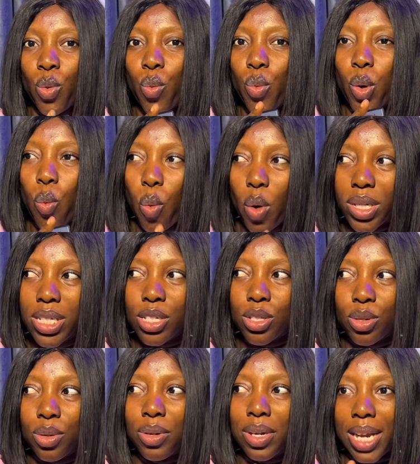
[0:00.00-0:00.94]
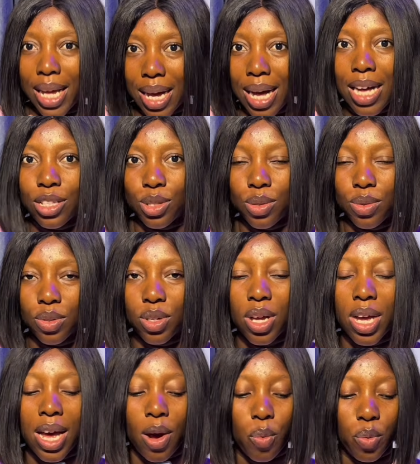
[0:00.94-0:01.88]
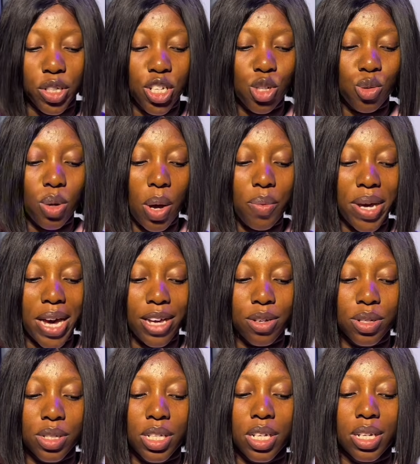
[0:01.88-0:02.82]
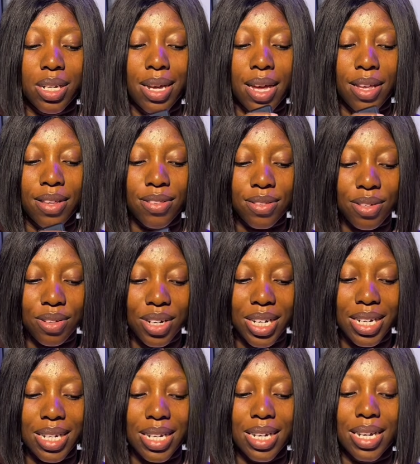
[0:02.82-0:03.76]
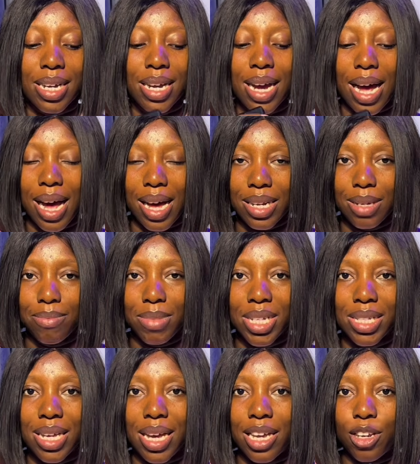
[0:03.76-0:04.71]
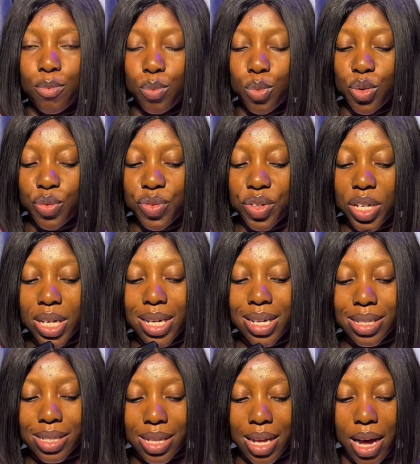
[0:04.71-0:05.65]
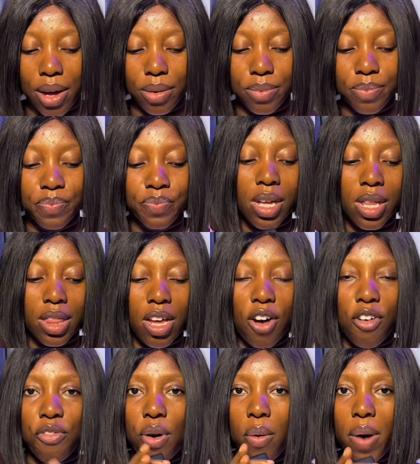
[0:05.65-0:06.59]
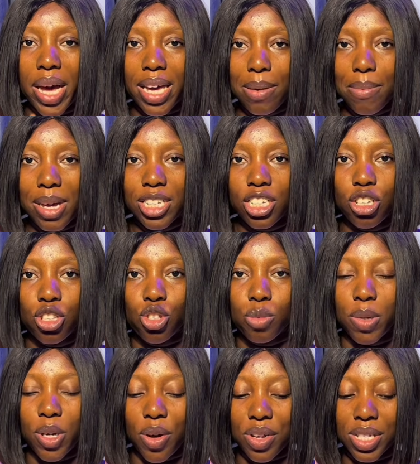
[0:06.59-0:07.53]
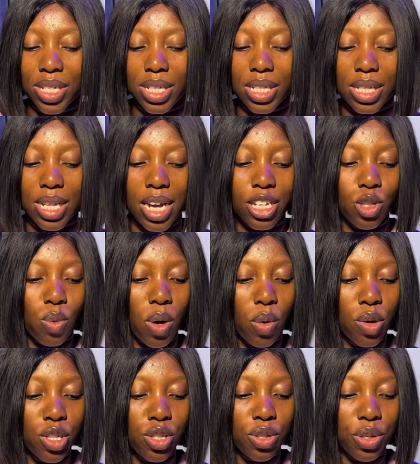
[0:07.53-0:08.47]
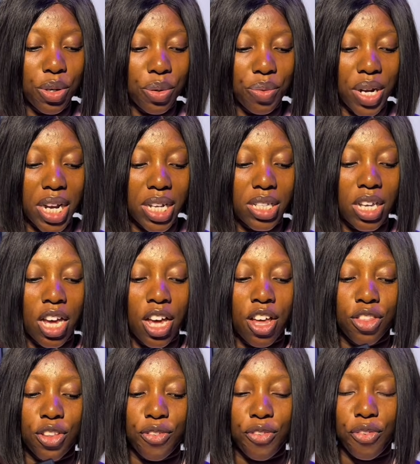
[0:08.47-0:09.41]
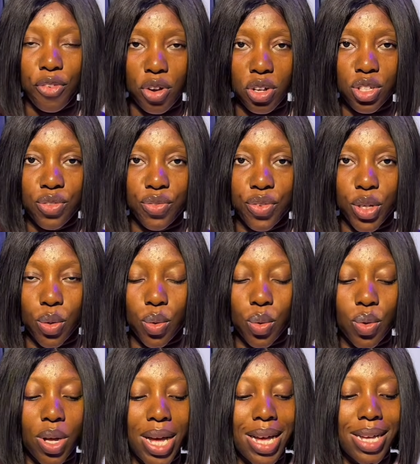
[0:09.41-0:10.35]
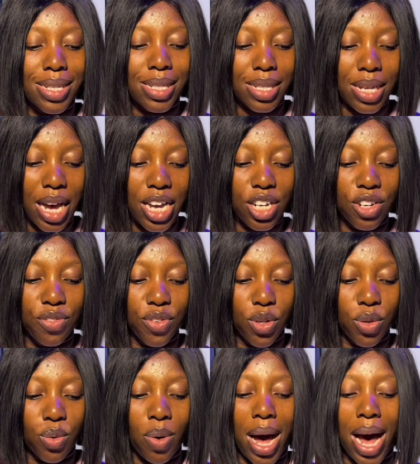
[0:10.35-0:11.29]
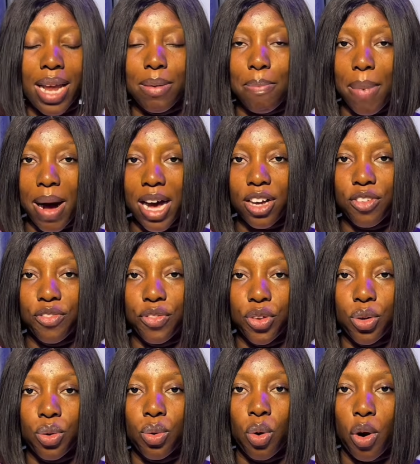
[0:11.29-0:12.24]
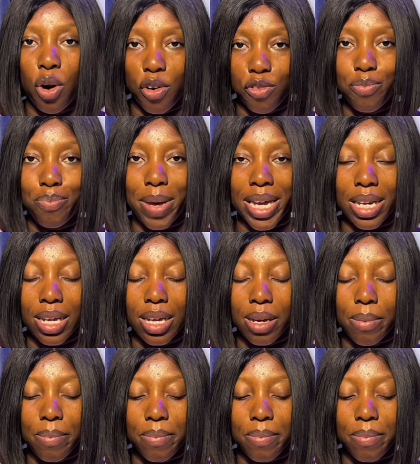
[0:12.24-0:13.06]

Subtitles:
We want it to look like cartoon, which is why we are using 3D animated movie style. Now, for our images to be consistent, we are going to create the front view, side view, and back view of Benny.